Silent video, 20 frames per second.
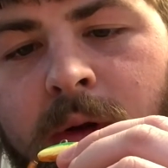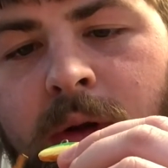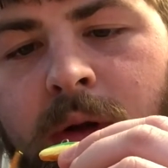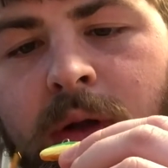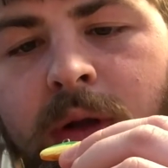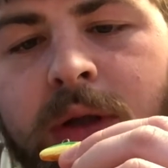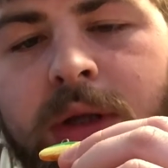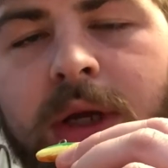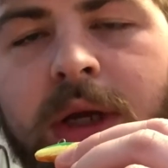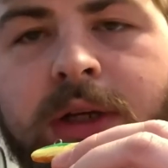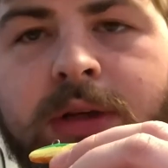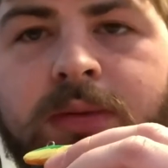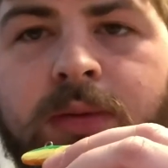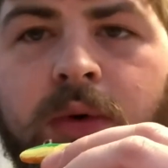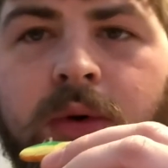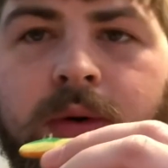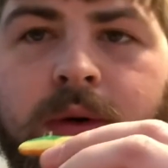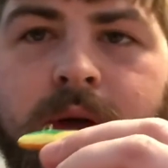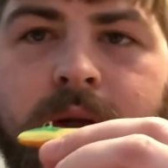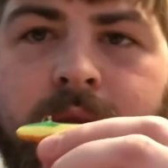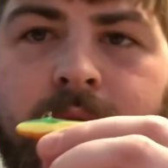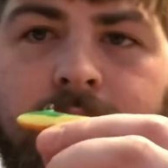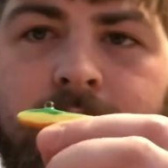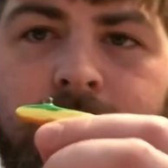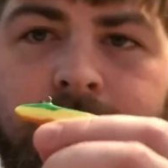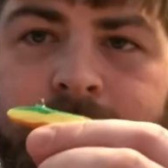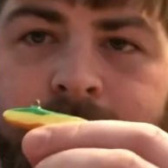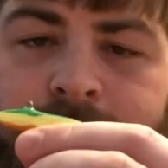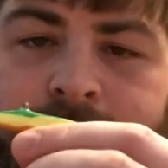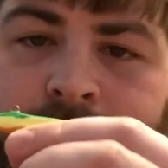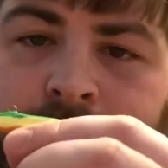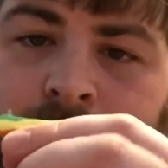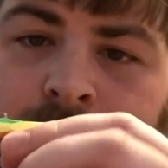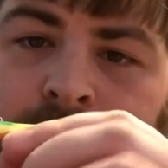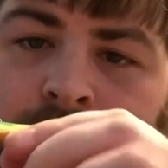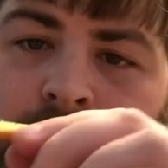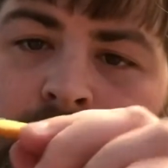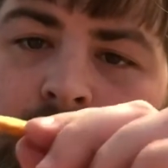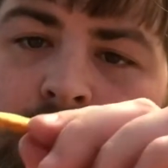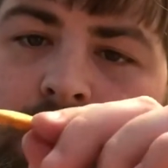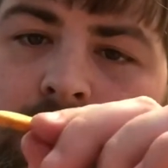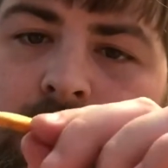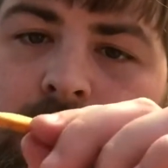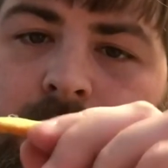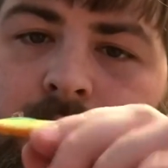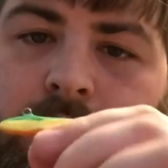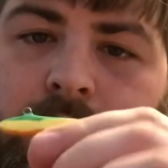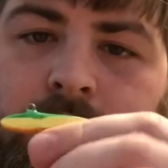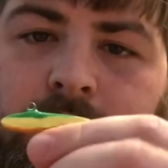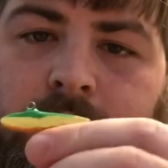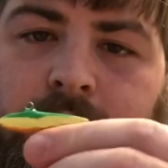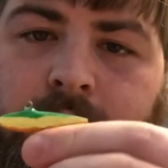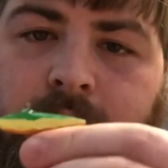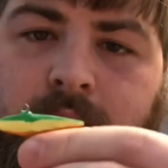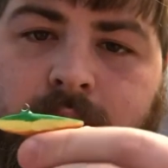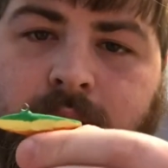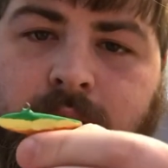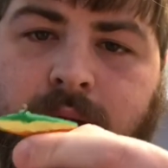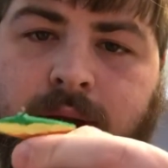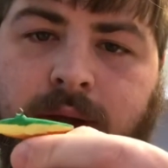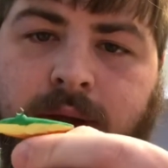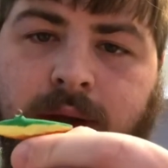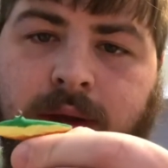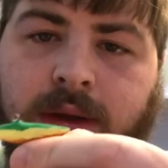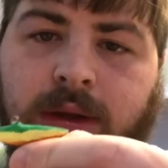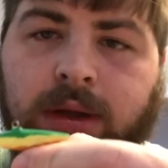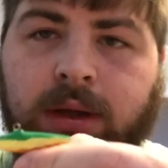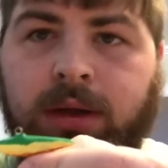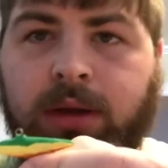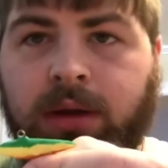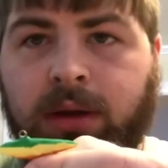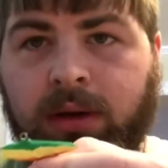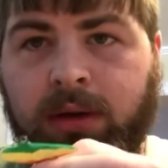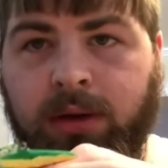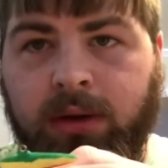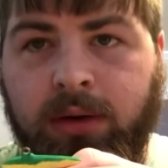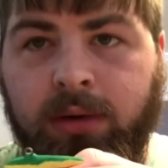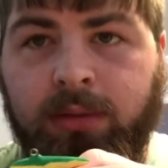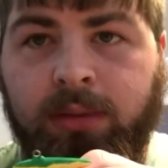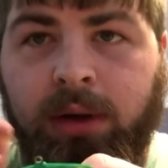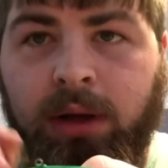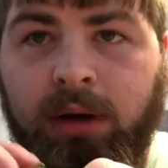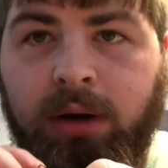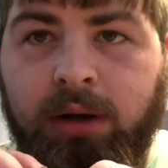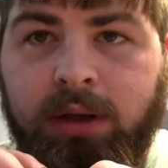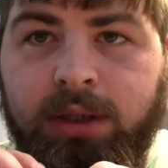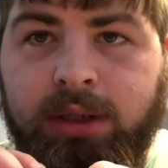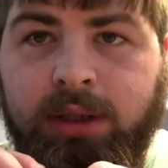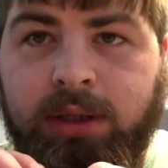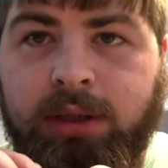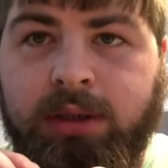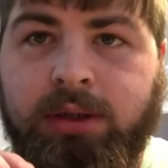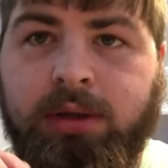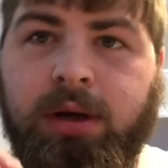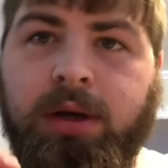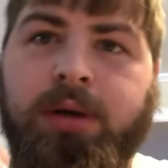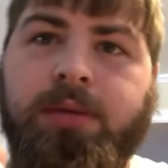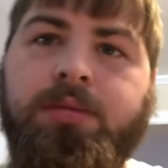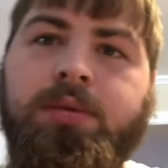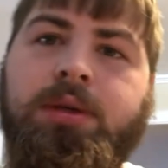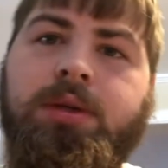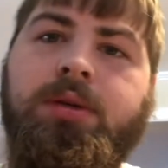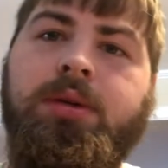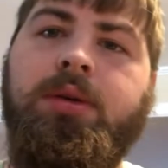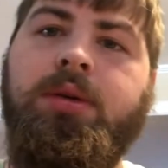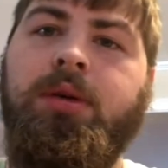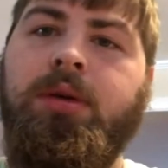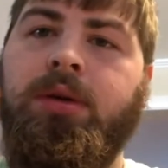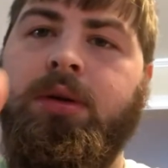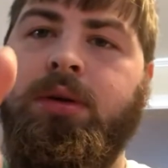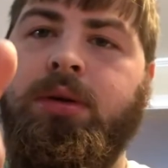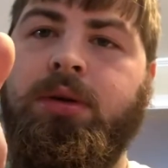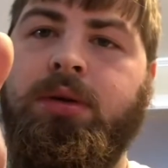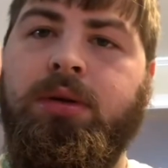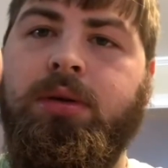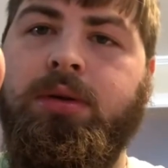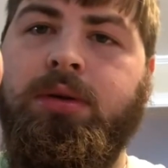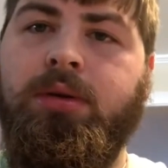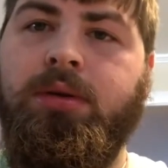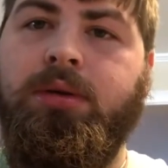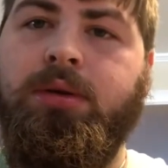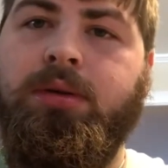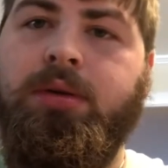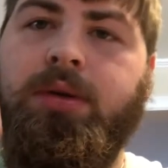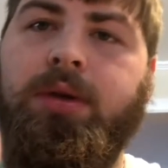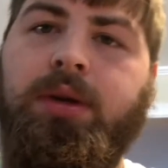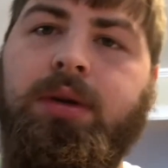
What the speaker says: touch more right there. And then it'll be on to the stripes. Sweet.